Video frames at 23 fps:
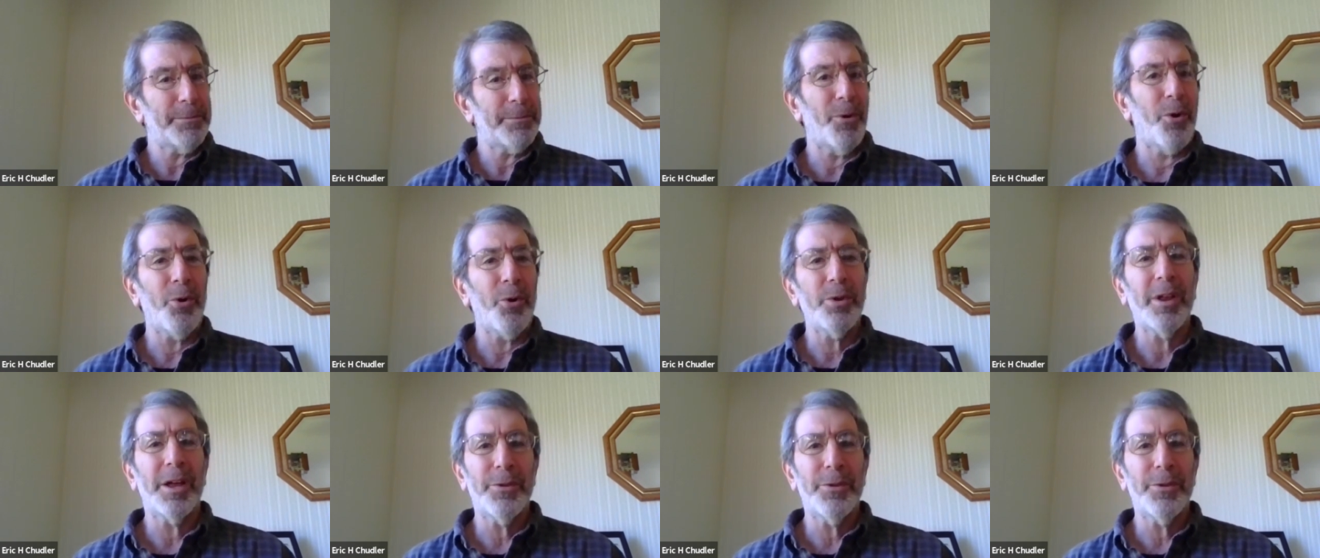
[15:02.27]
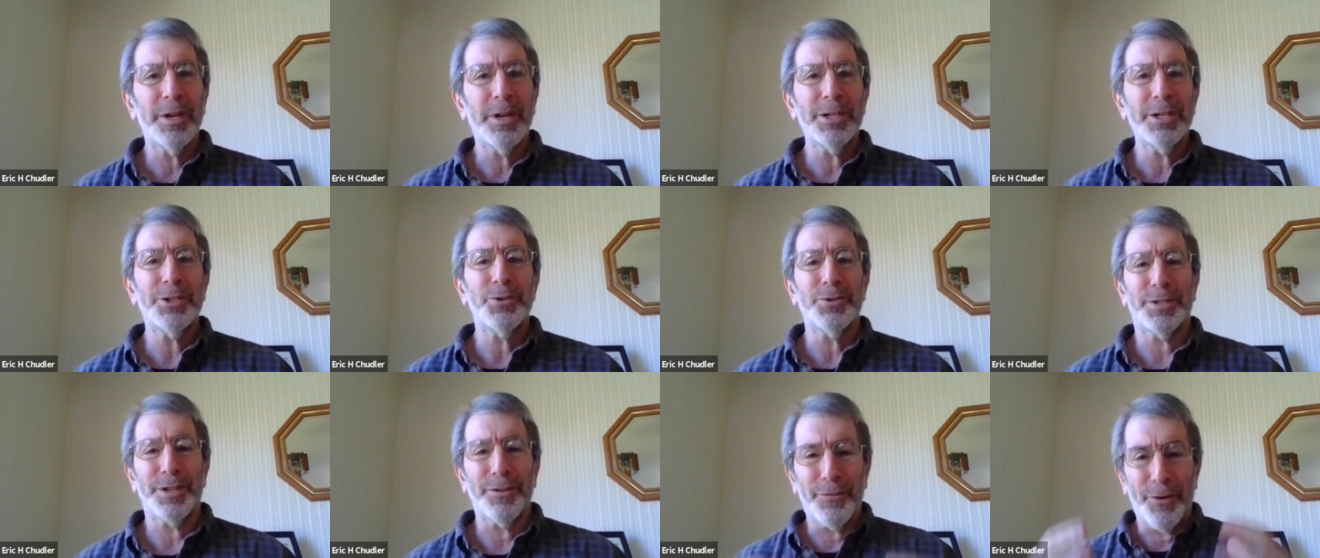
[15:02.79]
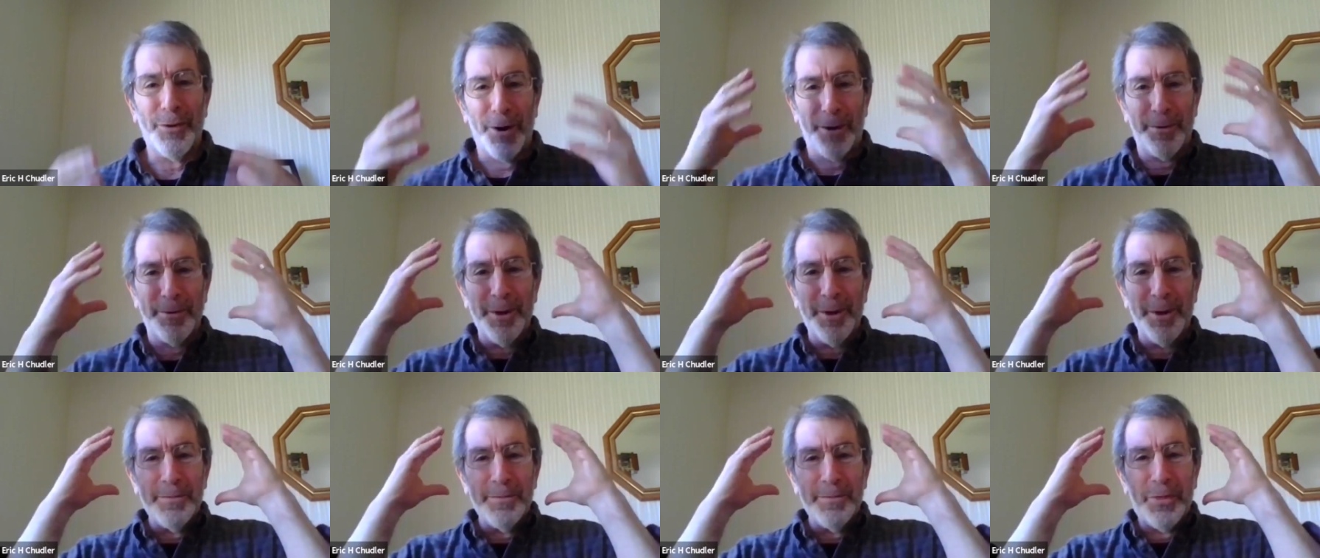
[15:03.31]
whole other issues. If
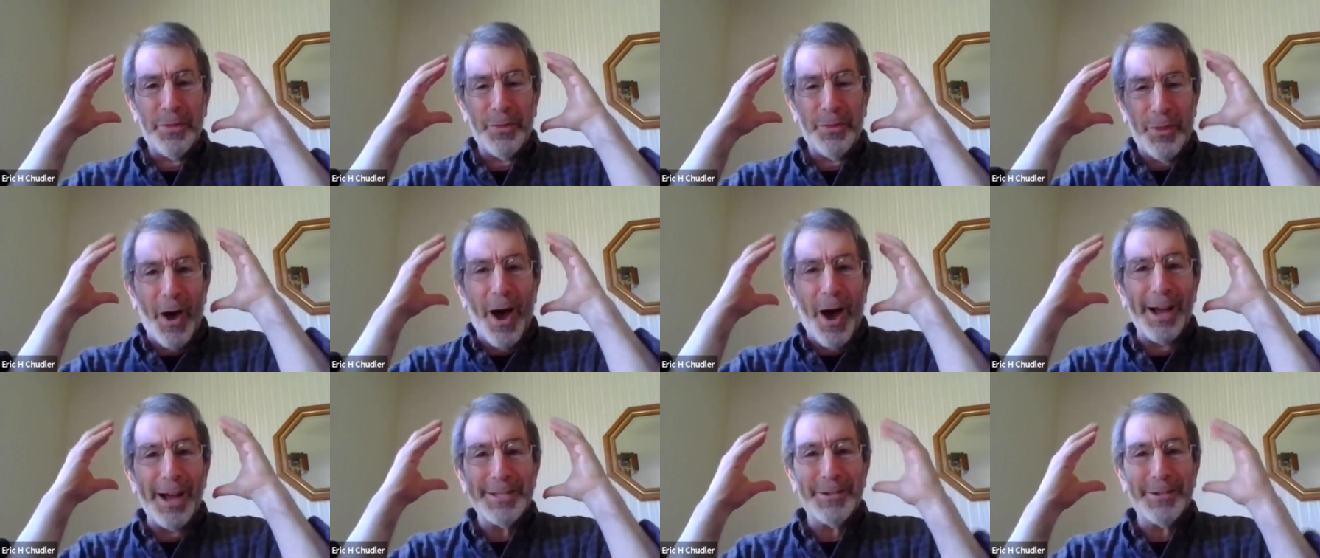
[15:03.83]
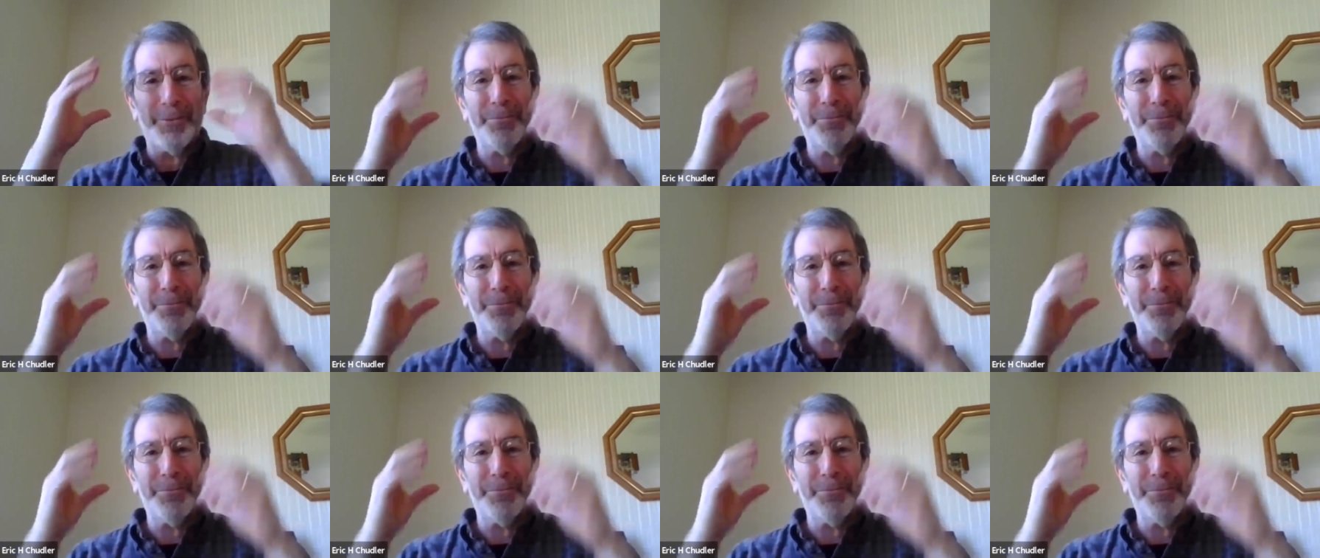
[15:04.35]
our thoughts are